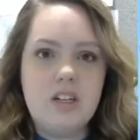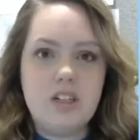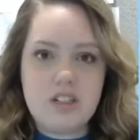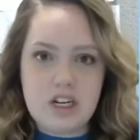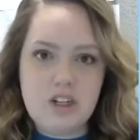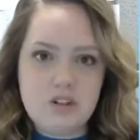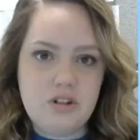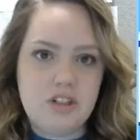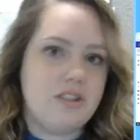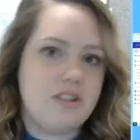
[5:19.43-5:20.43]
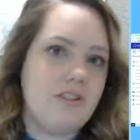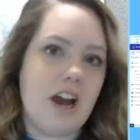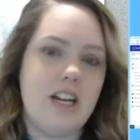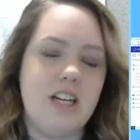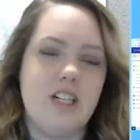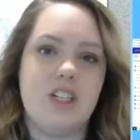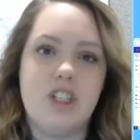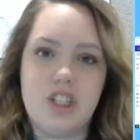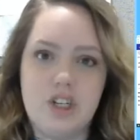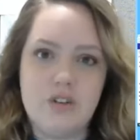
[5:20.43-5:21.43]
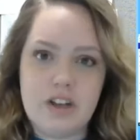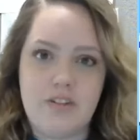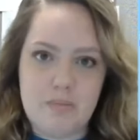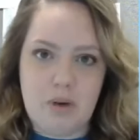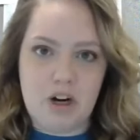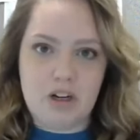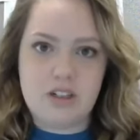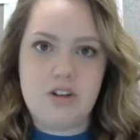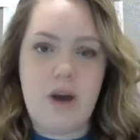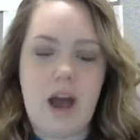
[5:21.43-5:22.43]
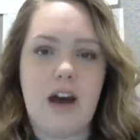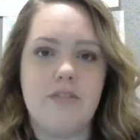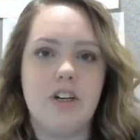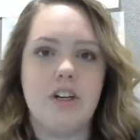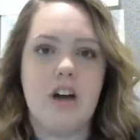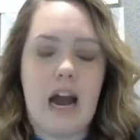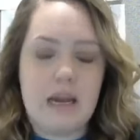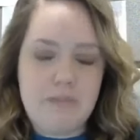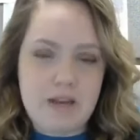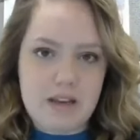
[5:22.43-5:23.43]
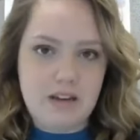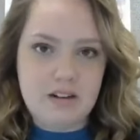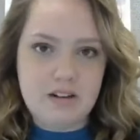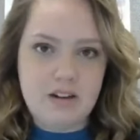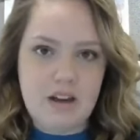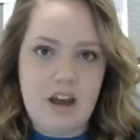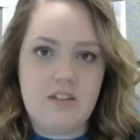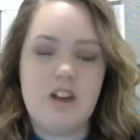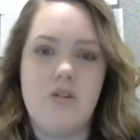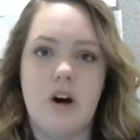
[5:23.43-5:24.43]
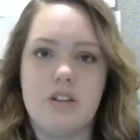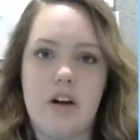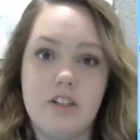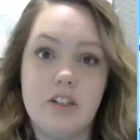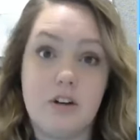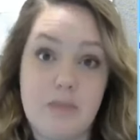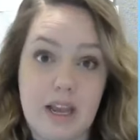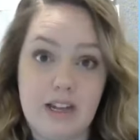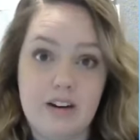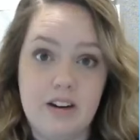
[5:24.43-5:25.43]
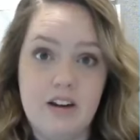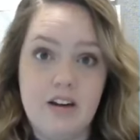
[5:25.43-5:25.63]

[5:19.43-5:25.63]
Your sender score is divided into two different parts. You have your IP, and then you also have your domain.